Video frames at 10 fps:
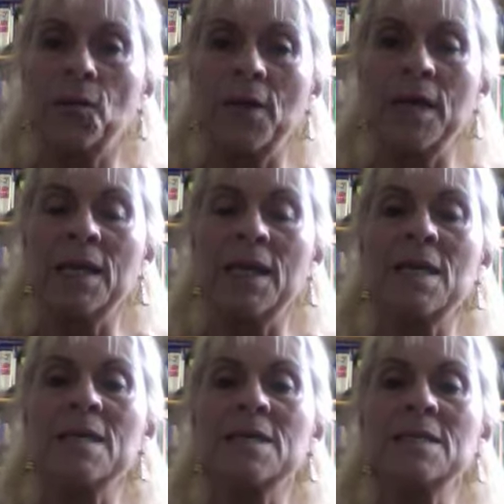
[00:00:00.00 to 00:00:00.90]
thing
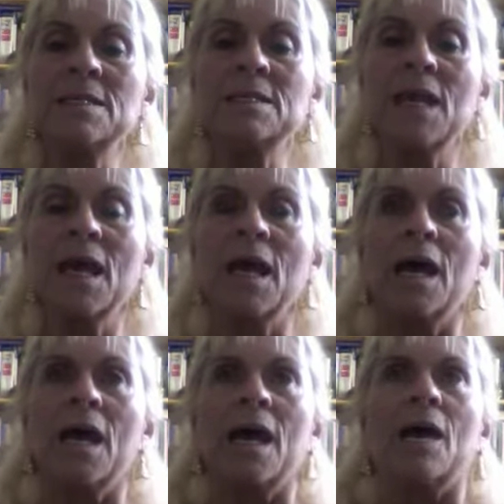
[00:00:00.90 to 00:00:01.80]
is
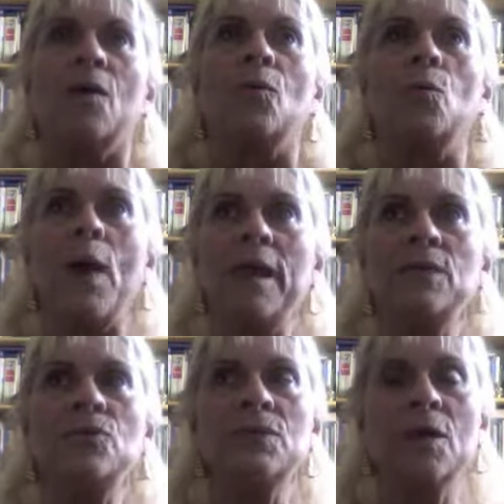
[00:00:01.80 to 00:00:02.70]
when
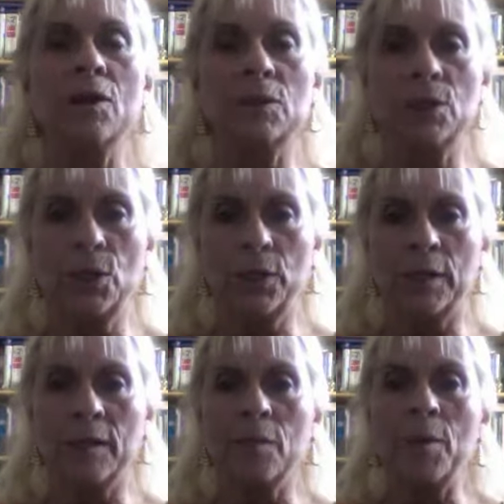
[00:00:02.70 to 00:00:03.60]
you start
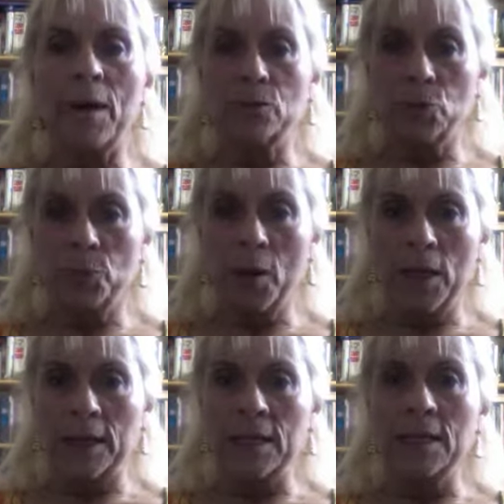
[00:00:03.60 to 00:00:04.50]
learning about your
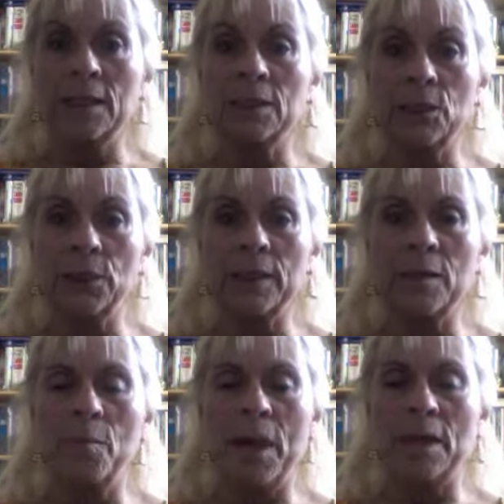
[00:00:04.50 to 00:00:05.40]
body and learning
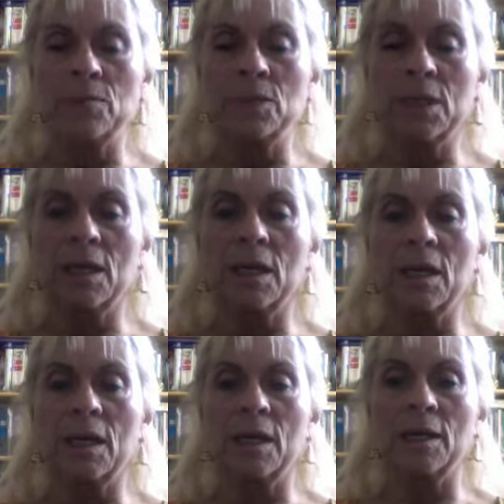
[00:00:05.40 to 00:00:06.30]
about
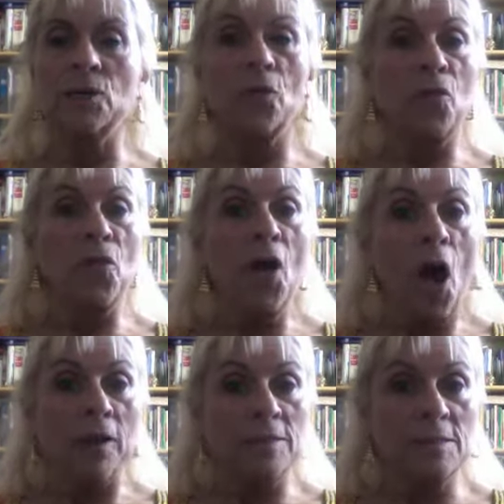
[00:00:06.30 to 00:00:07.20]
your
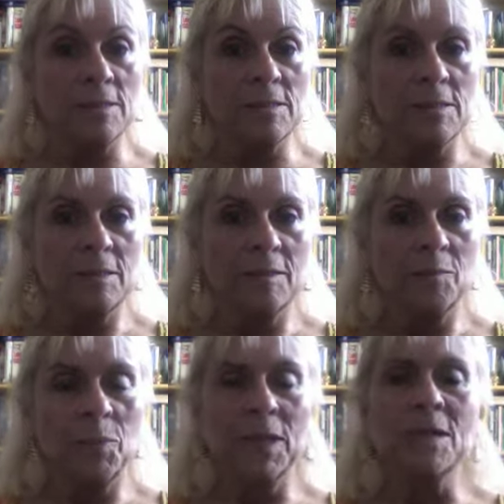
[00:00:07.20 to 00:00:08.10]
thoughts,
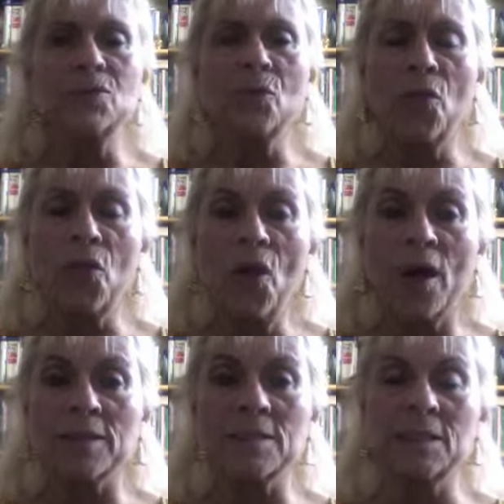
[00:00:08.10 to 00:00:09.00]
because your thoughts